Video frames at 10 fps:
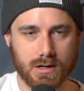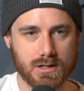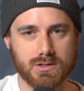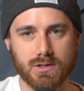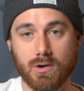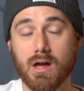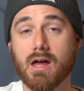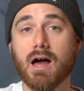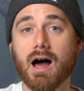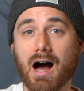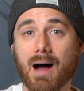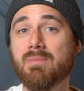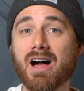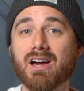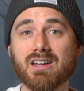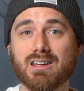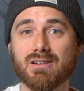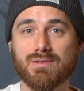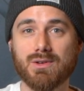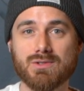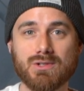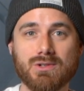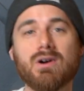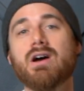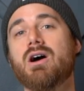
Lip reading: And so I'm not going to confuse you.